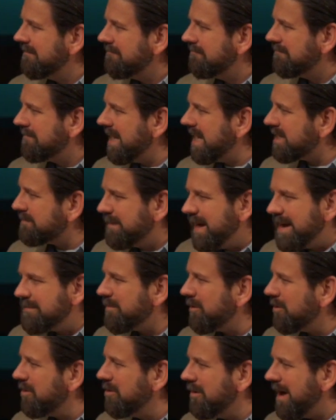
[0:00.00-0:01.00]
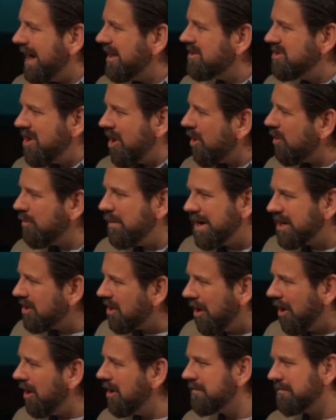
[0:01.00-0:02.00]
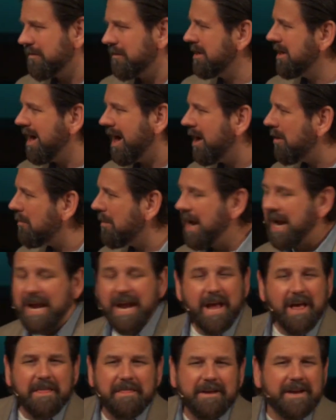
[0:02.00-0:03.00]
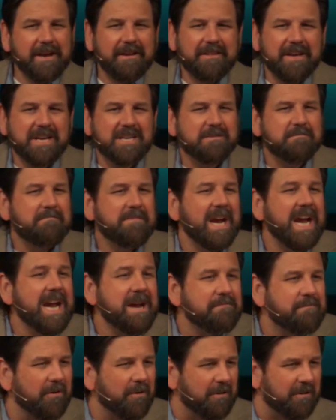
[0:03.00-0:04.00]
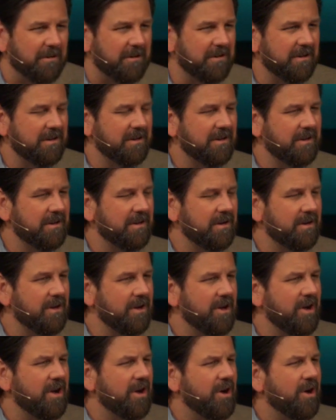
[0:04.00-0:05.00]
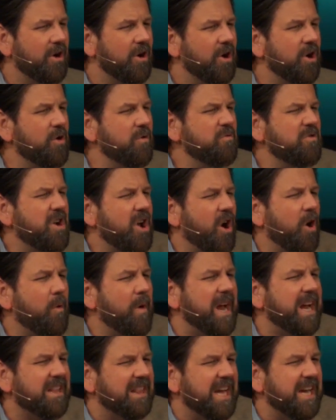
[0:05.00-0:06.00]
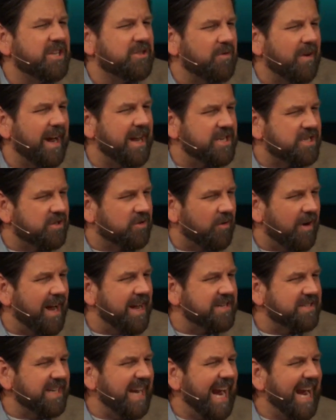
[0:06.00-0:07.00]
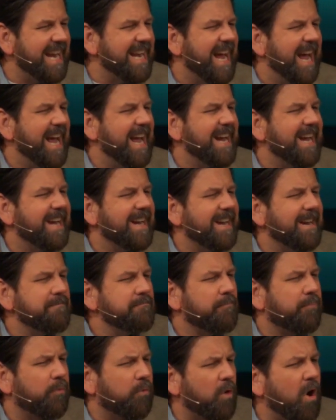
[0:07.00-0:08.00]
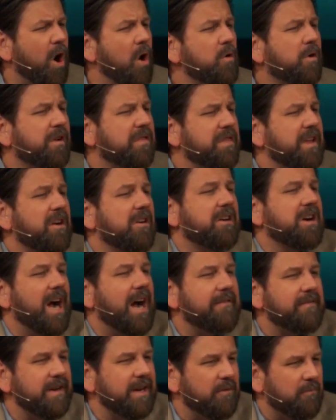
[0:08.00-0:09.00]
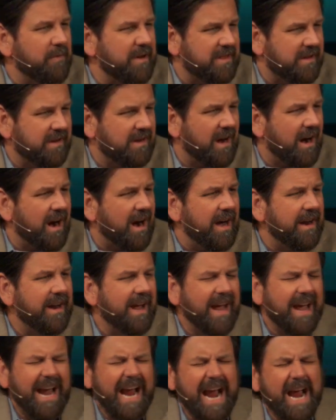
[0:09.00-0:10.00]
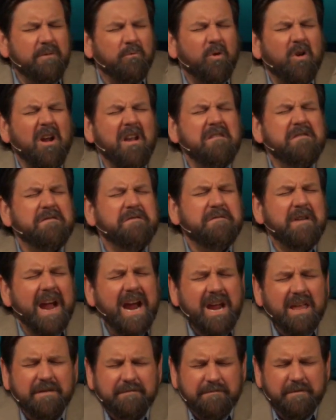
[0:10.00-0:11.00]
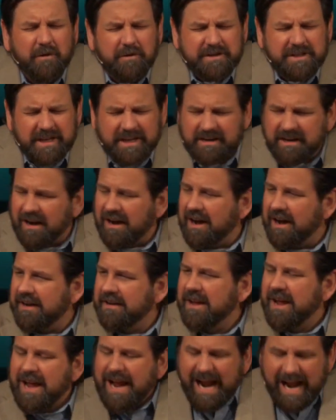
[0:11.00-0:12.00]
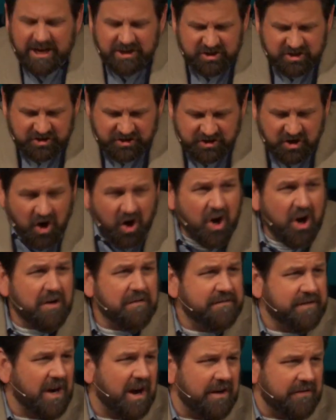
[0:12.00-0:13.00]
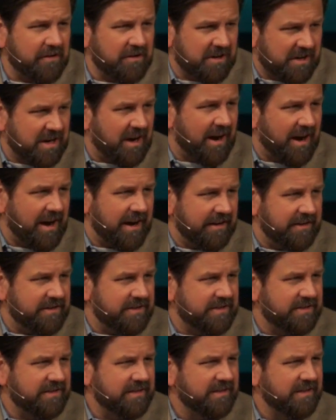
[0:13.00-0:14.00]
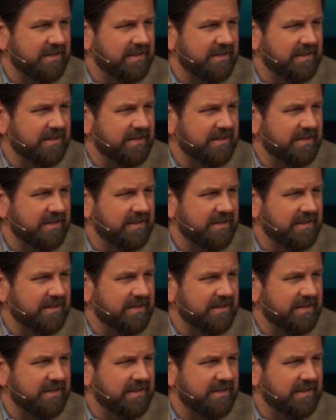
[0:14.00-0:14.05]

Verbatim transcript: These people who had no regard for Yahweh. The, these people who knowingly transgressed and broke their covenant with God and were unfaithful to God and served other gods.